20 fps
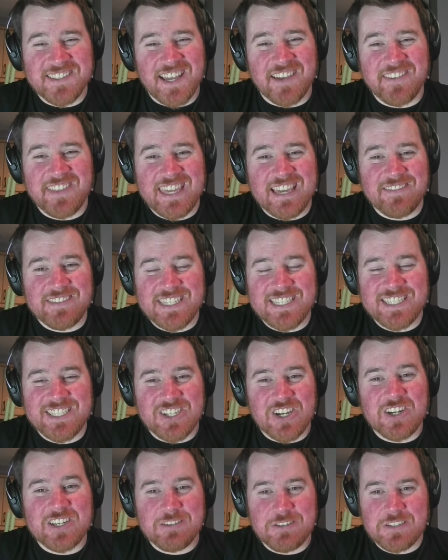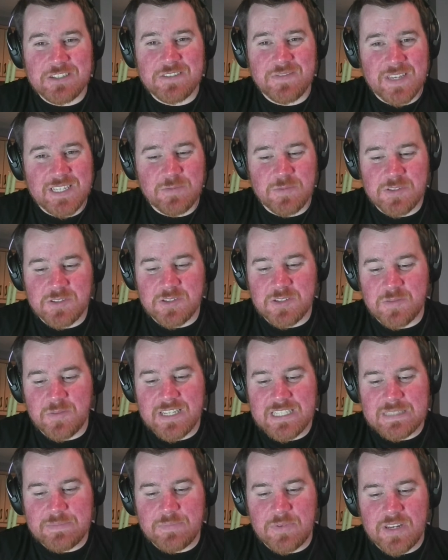I think I've seen Chuck do this face once or
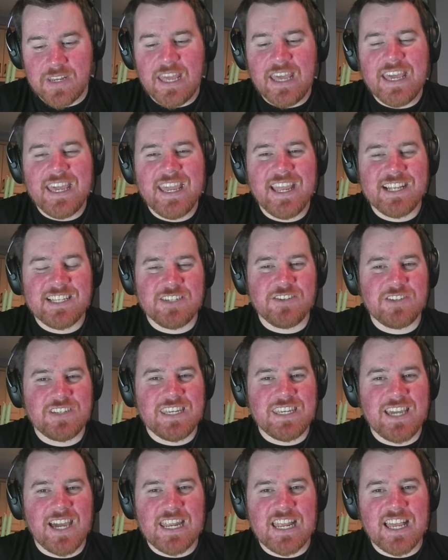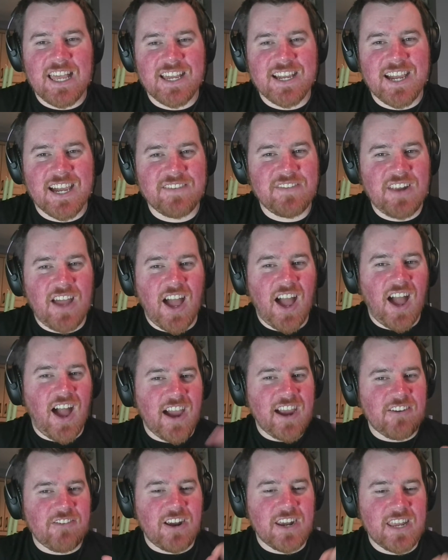twice, but it's usually got a kind of an
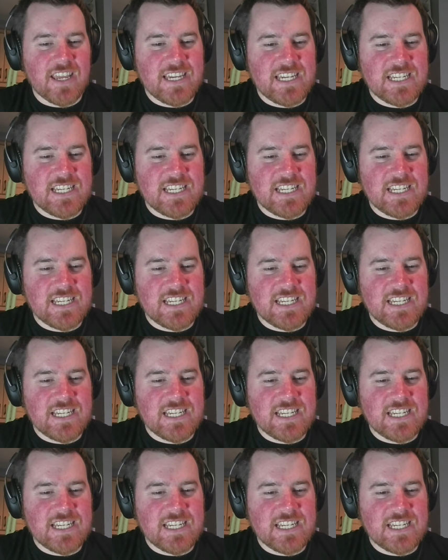ironic-y